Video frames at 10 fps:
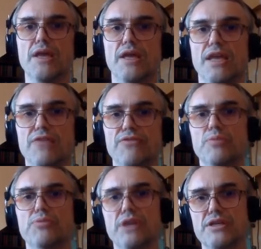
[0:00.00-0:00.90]
If the
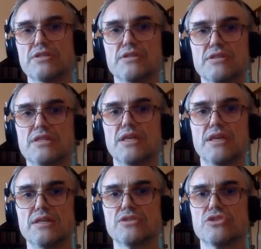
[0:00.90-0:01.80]
price
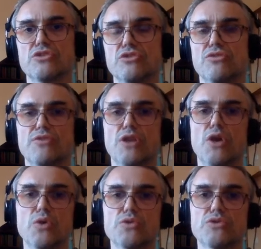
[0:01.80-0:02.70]
stays sort of
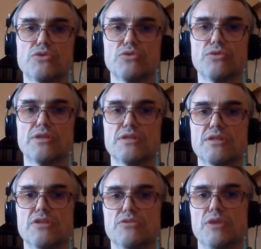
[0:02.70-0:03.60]
close to that
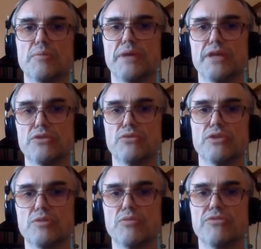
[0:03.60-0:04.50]
central band, to
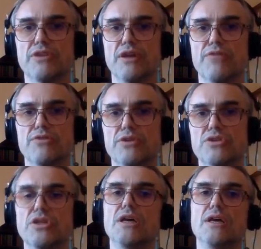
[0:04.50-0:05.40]
that moving
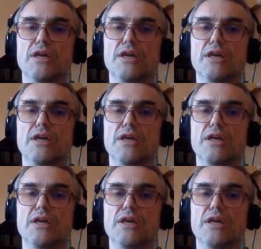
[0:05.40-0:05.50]
average,